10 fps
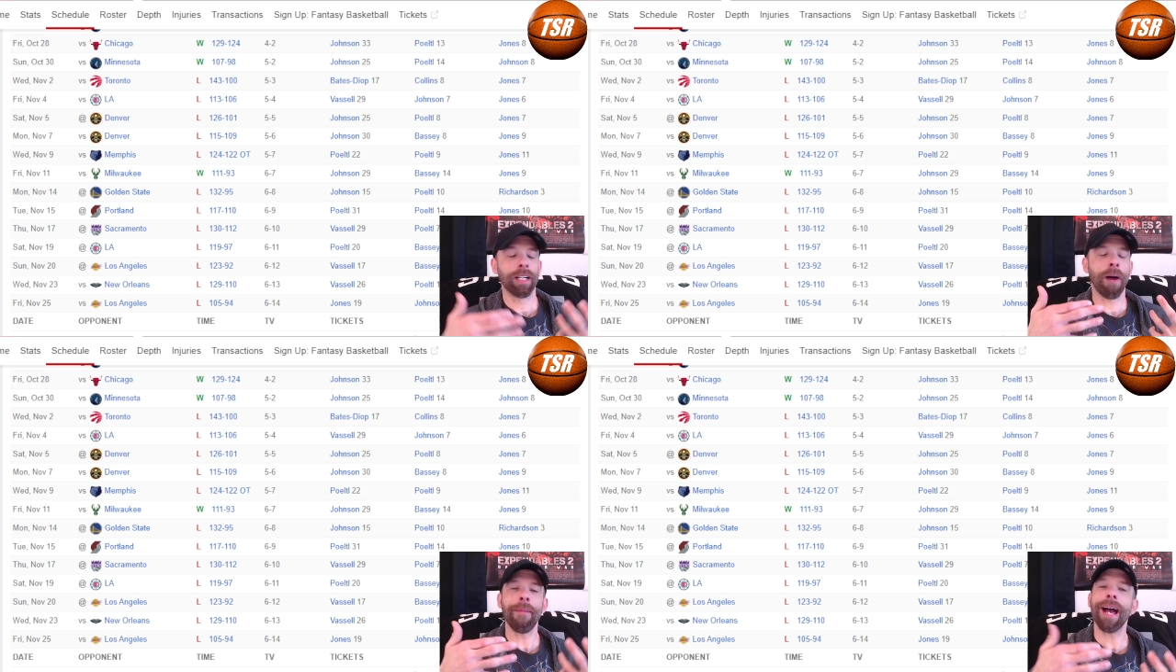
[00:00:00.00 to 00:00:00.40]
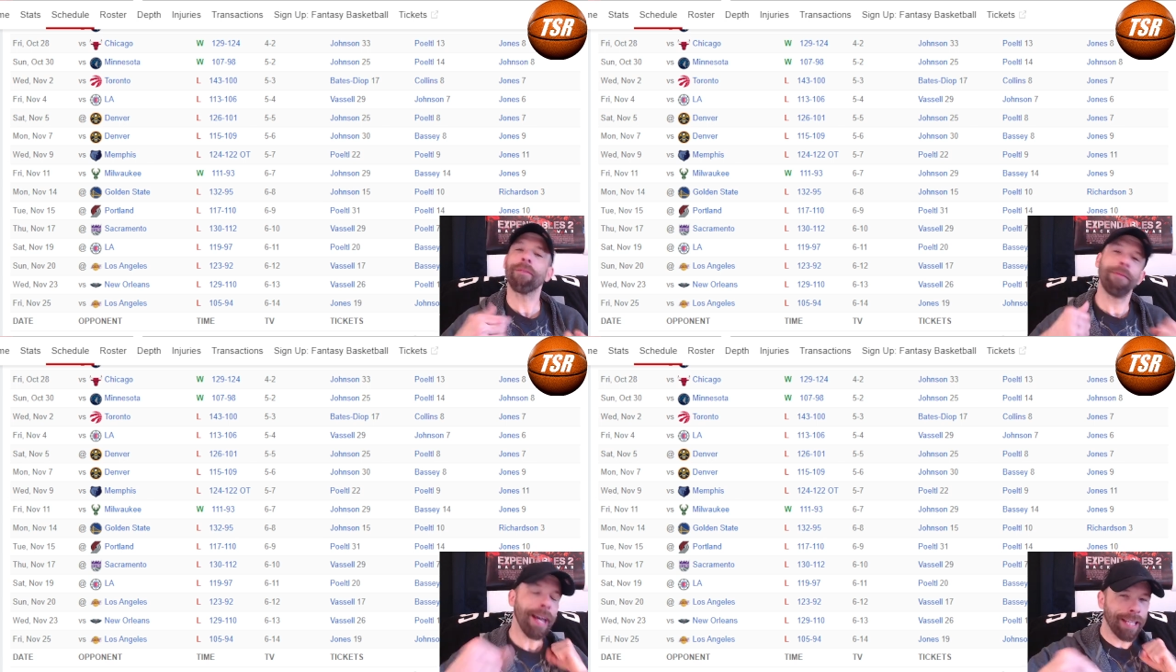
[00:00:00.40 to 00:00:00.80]
come
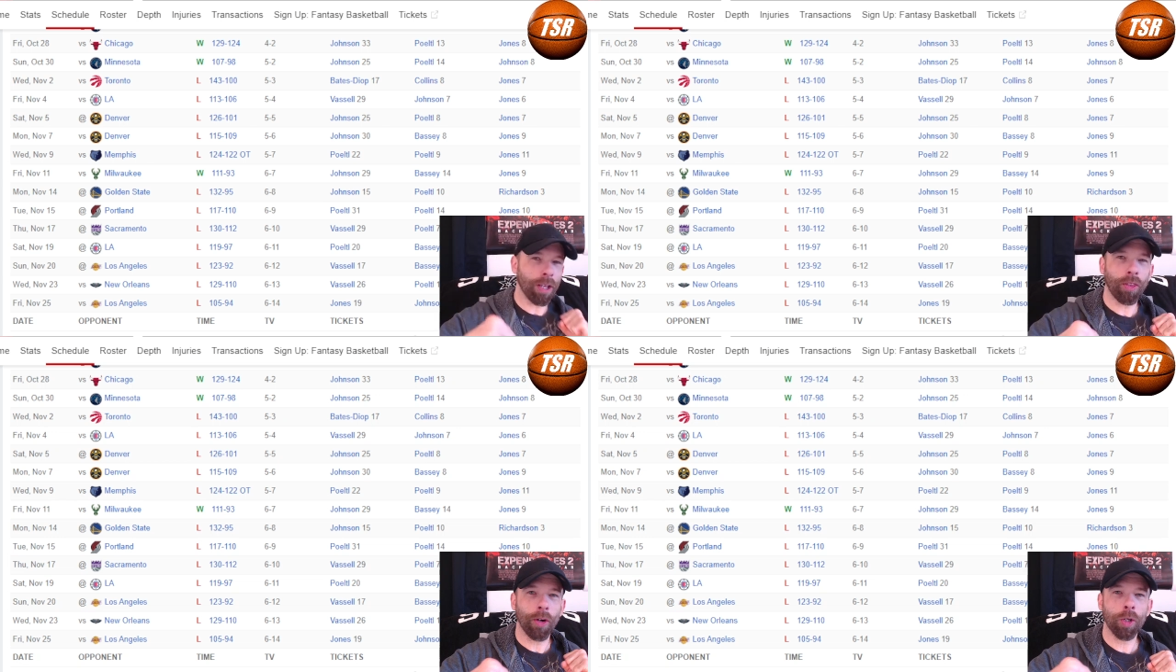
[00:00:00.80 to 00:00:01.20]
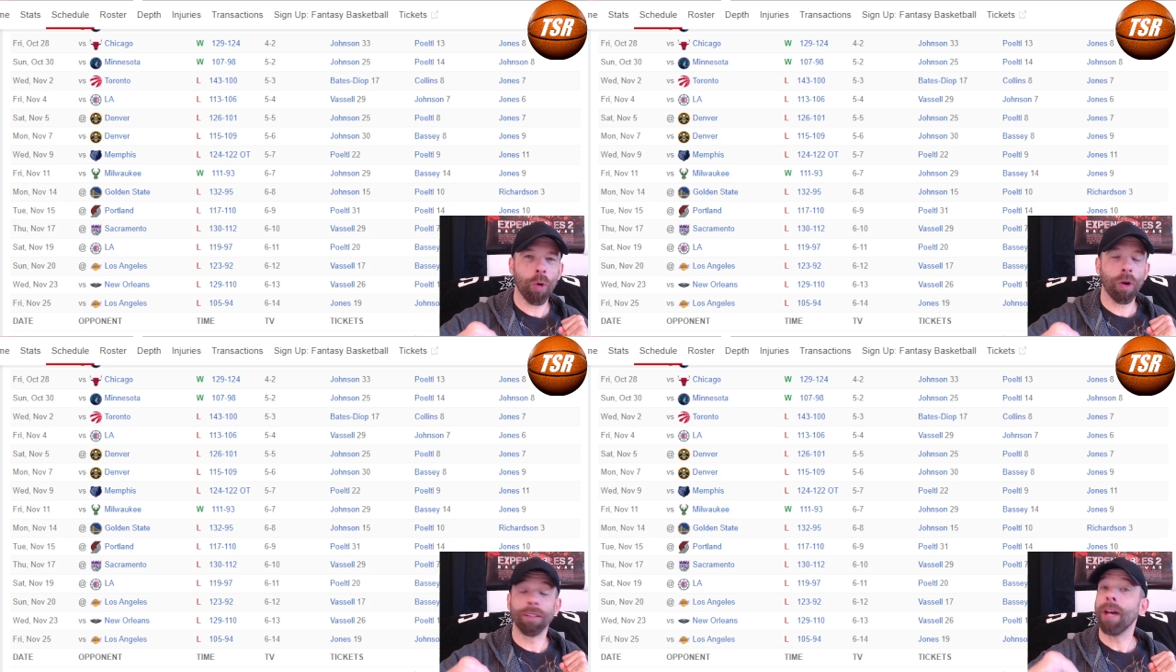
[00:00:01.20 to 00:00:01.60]
back, fight in the third
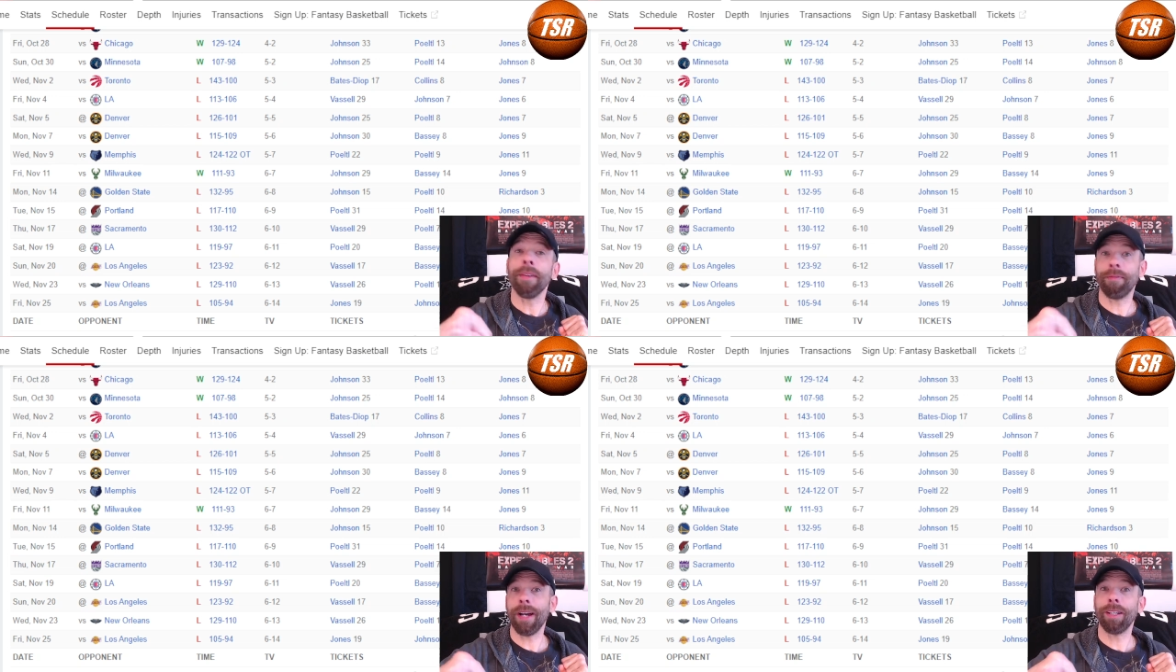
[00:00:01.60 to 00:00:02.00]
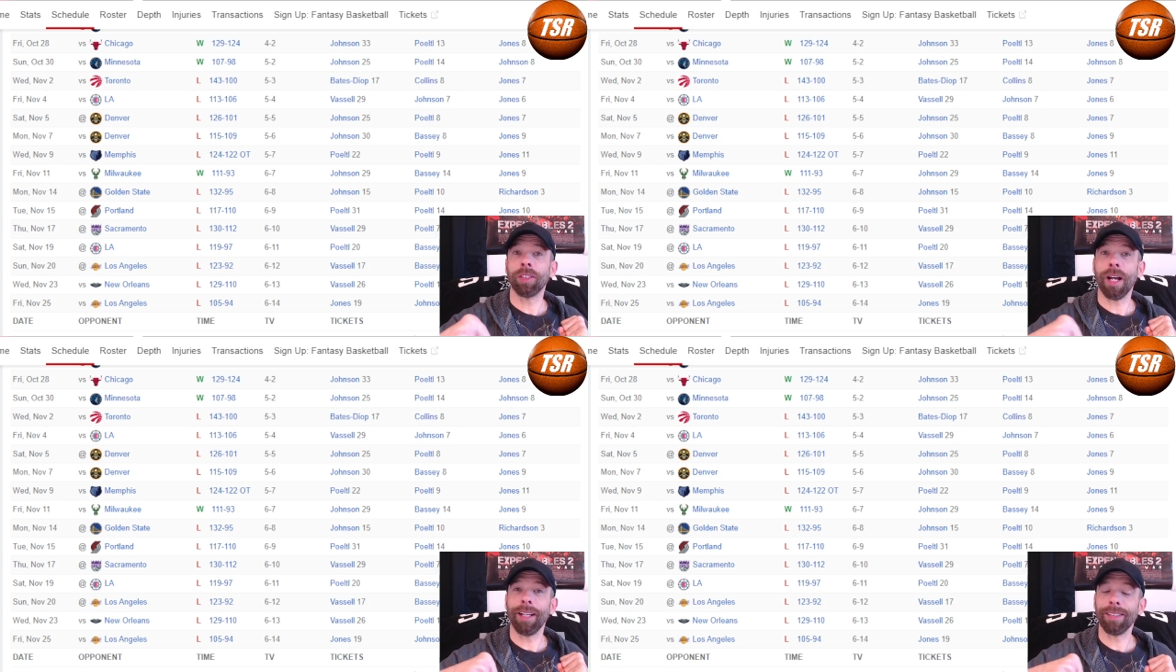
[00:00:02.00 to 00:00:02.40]
quarter. Love the fight I
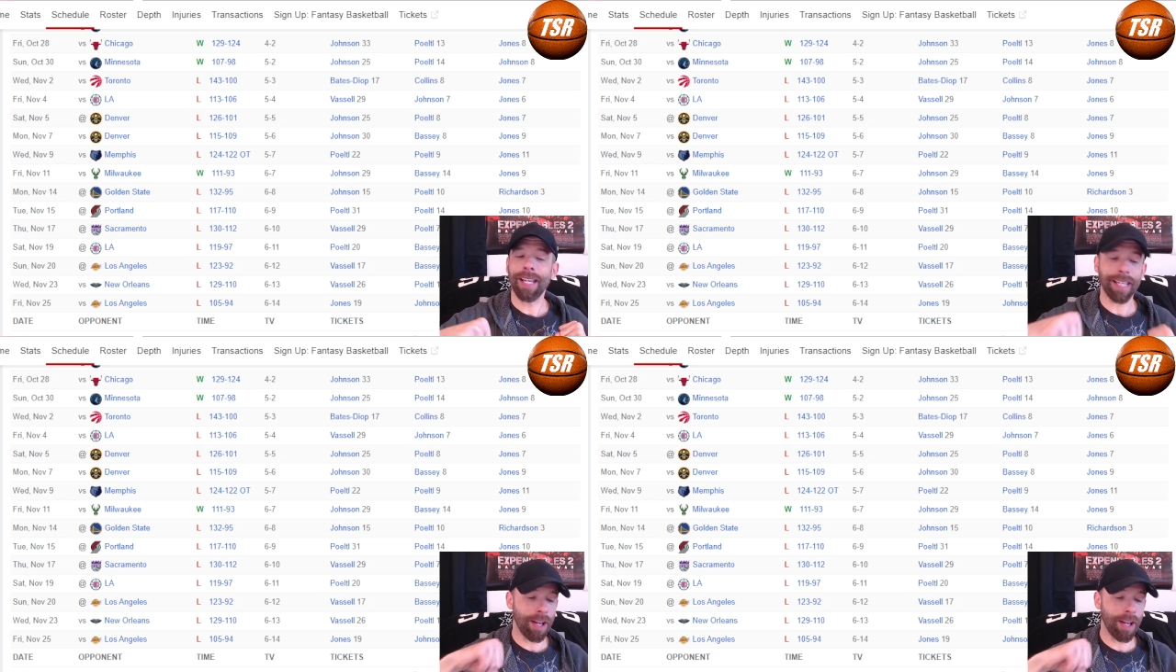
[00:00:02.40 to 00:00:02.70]
saw last night.